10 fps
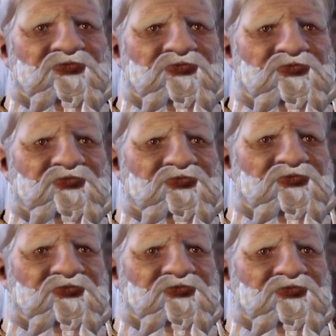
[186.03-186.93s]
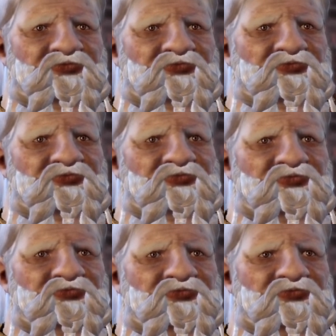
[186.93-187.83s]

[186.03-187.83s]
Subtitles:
Nothing is said.